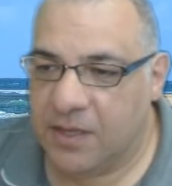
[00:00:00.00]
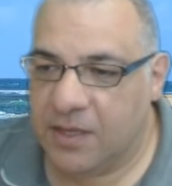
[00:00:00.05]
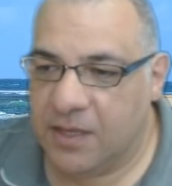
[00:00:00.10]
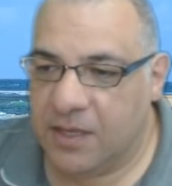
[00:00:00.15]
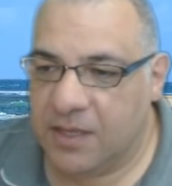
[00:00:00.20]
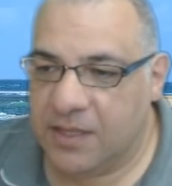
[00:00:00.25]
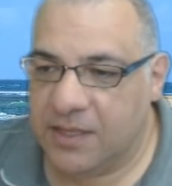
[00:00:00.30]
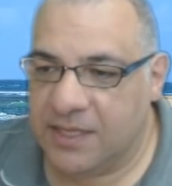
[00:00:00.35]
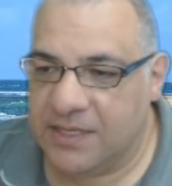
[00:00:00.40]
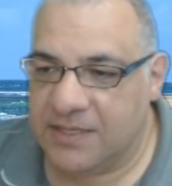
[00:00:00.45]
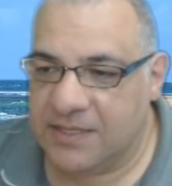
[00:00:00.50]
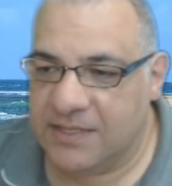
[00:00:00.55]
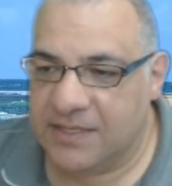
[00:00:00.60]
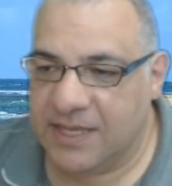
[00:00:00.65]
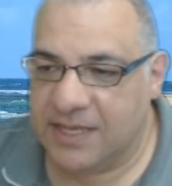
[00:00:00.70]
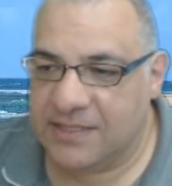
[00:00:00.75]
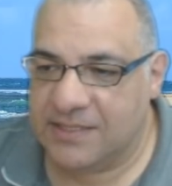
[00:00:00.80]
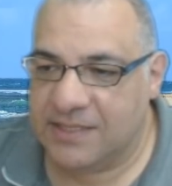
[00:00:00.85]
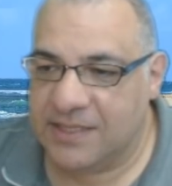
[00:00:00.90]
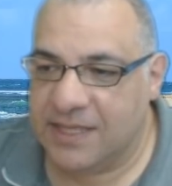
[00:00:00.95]
This is
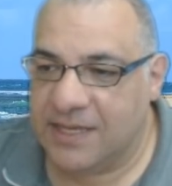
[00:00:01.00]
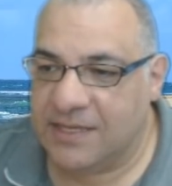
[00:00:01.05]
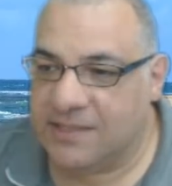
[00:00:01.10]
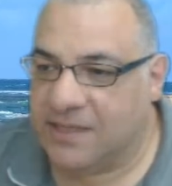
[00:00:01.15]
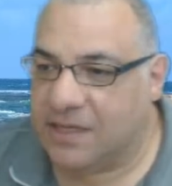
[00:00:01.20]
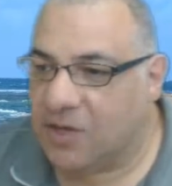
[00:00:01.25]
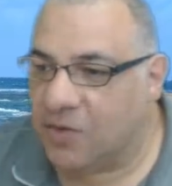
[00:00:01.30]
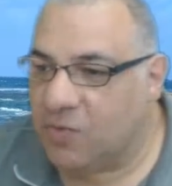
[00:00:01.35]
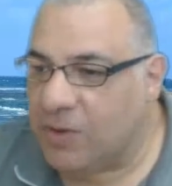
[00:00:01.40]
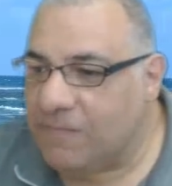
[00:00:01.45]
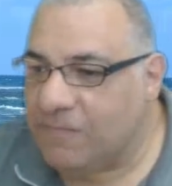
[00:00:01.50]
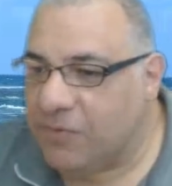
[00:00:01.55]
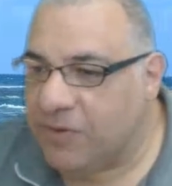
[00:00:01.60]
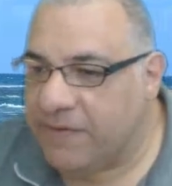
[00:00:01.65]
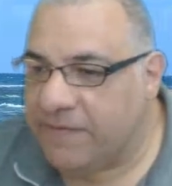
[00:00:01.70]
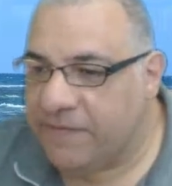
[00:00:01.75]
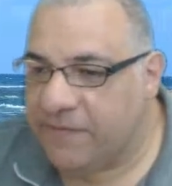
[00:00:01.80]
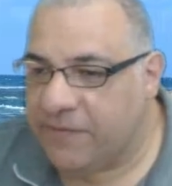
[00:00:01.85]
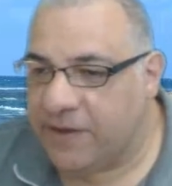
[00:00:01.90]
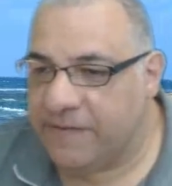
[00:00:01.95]
against Laser
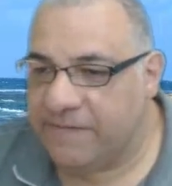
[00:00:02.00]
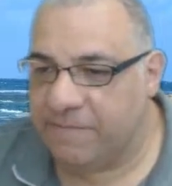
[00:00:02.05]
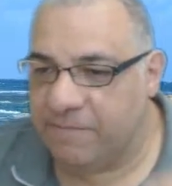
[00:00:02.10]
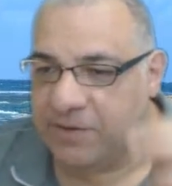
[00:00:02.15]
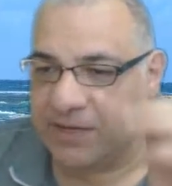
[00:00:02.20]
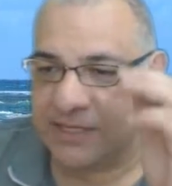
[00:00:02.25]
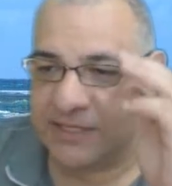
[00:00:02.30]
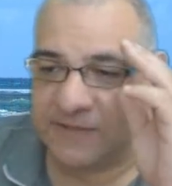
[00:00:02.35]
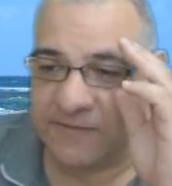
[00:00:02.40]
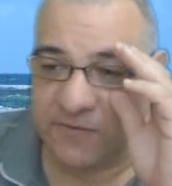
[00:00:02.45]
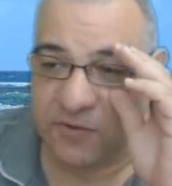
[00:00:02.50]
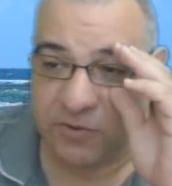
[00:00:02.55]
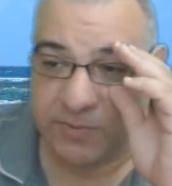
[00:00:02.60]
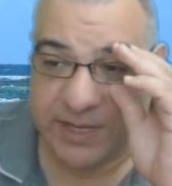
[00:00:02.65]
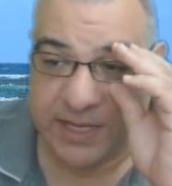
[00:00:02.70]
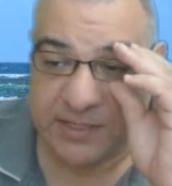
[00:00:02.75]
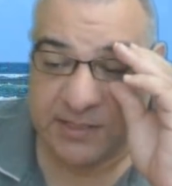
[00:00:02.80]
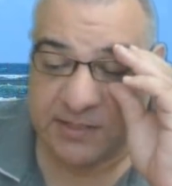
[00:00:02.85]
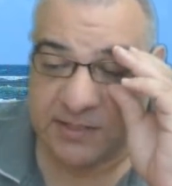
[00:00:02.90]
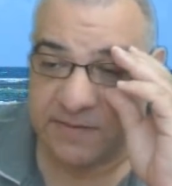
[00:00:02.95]
1.5 Blitz
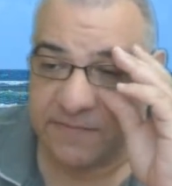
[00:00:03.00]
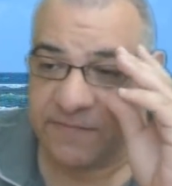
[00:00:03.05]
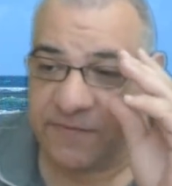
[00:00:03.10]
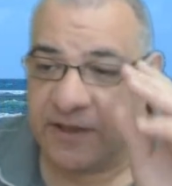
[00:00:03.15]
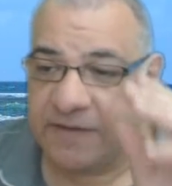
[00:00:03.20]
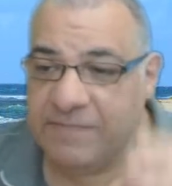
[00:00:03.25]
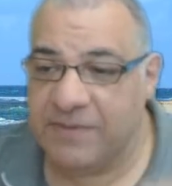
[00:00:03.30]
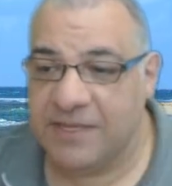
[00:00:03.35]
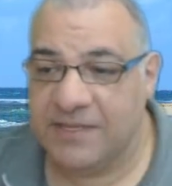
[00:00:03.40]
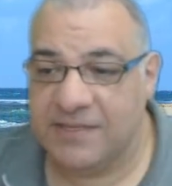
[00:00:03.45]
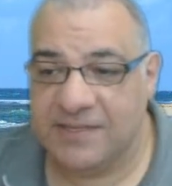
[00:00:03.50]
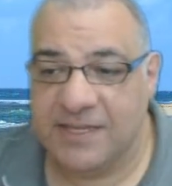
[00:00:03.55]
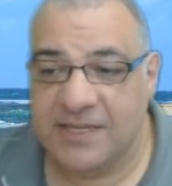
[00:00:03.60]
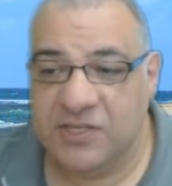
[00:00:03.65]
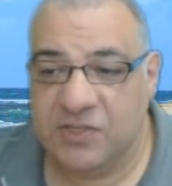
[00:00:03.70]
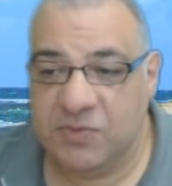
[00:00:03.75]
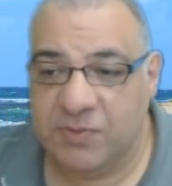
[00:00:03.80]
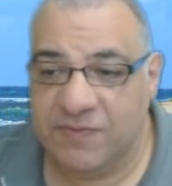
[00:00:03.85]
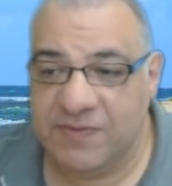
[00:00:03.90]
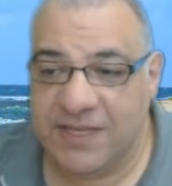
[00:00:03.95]
format, 5 minutes
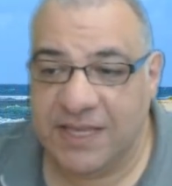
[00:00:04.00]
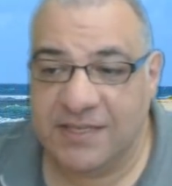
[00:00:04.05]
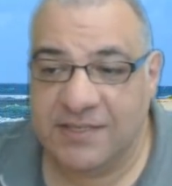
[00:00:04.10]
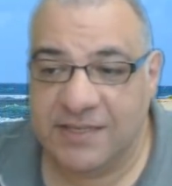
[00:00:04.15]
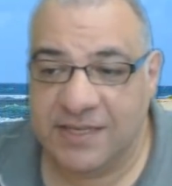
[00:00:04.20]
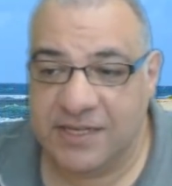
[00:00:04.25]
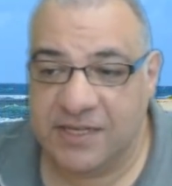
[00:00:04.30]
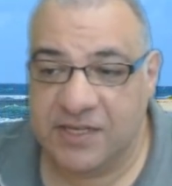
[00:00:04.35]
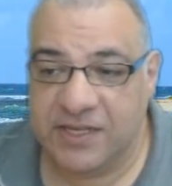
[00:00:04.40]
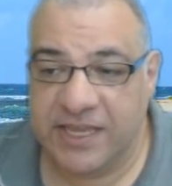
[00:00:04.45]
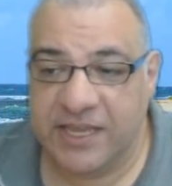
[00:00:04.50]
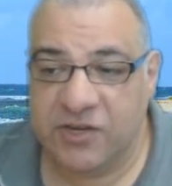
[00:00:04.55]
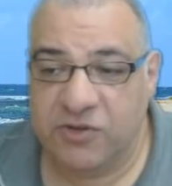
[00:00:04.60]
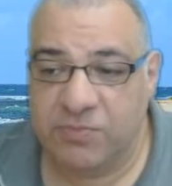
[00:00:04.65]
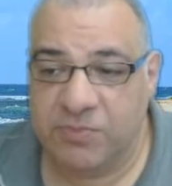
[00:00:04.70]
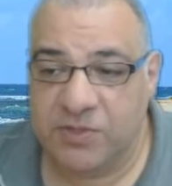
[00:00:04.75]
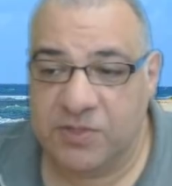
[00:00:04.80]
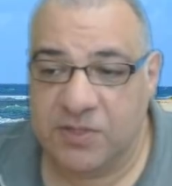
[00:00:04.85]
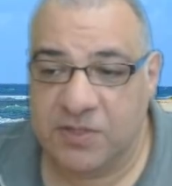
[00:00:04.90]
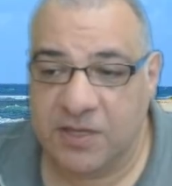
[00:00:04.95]
each with 10 second
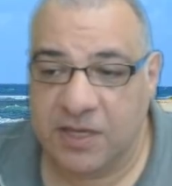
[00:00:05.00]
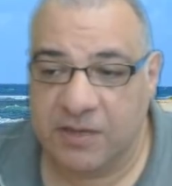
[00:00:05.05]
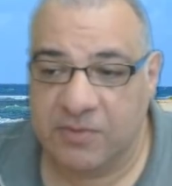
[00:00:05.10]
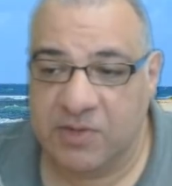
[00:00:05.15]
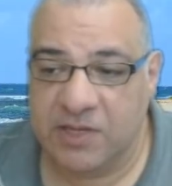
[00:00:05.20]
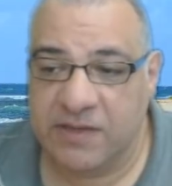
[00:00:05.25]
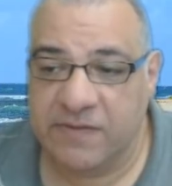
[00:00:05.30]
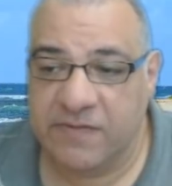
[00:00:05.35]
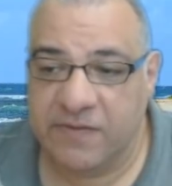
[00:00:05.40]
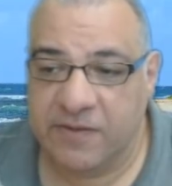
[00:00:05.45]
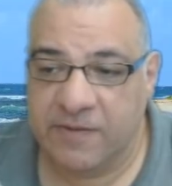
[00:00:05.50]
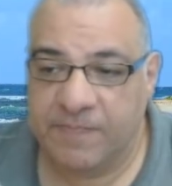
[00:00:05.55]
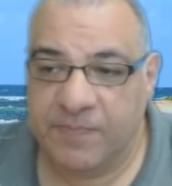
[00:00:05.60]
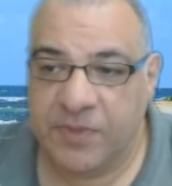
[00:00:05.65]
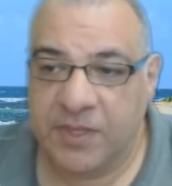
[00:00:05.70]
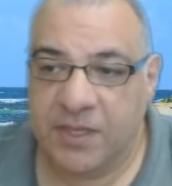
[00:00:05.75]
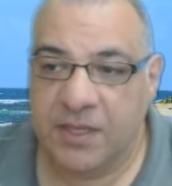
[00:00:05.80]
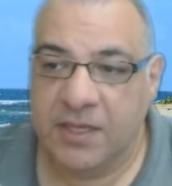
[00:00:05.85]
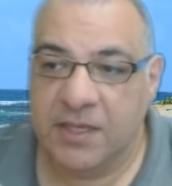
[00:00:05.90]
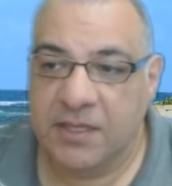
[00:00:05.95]
increment, I believe.
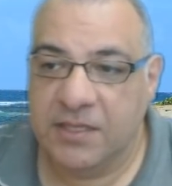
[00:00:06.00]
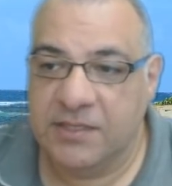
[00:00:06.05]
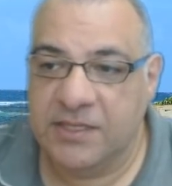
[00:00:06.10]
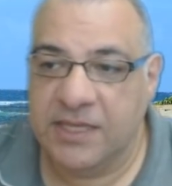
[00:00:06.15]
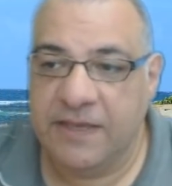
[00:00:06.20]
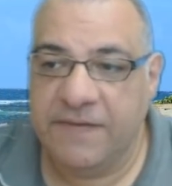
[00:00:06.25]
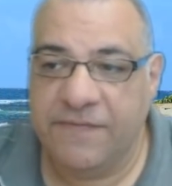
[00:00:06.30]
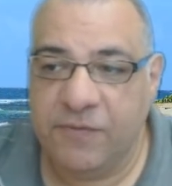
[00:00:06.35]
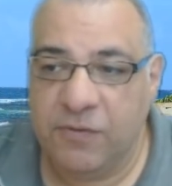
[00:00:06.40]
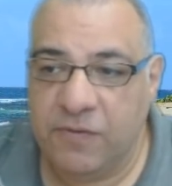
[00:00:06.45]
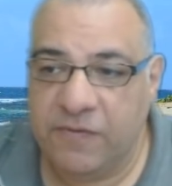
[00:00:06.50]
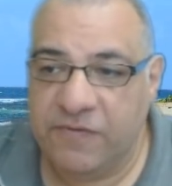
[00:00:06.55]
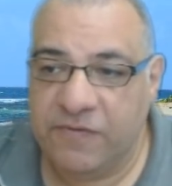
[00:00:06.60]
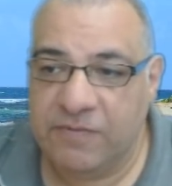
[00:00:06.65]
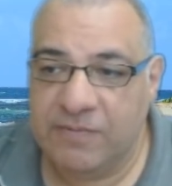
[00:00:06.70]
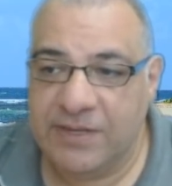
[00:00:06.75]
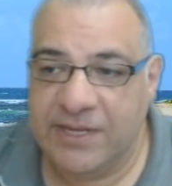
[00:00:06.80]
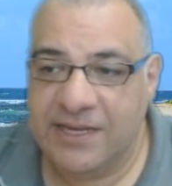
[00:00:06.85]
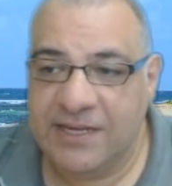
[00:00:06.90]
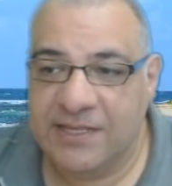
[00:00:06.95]
D4 from
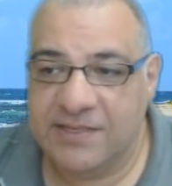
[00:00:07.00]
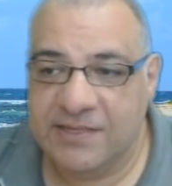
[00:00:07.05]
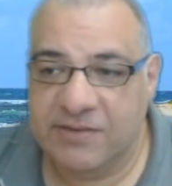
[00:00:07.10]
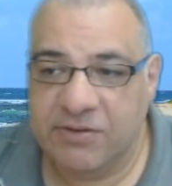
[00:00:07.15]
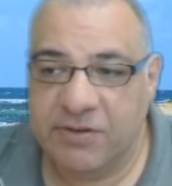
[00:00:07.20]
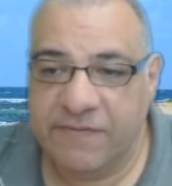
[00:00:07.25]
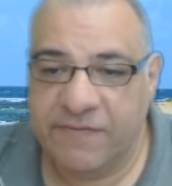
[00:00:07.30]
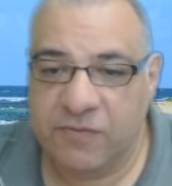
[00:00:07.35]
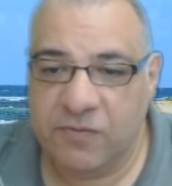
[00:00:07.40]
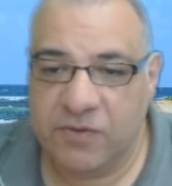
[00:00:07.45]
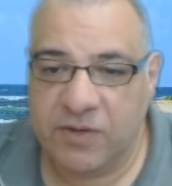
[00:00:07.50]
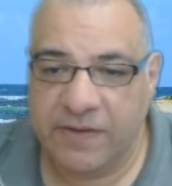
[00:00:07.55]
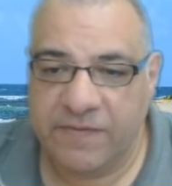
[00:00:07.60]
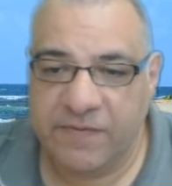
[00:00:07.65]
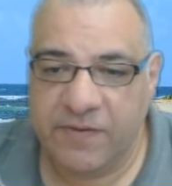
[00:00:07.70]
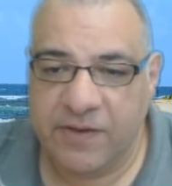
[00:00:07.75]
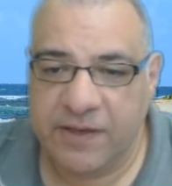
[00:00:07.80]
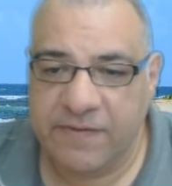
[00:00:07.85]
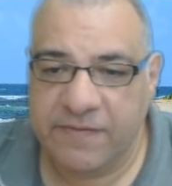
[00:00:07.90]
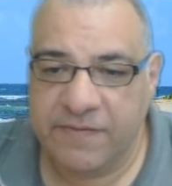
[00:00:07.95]
Leela
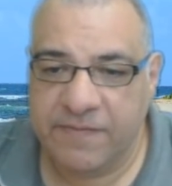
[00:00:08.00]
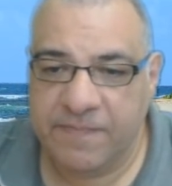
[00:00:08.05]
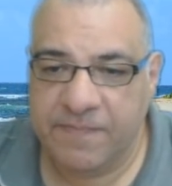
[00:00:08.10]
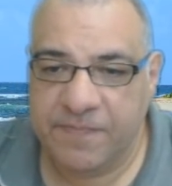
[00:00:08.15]
0495.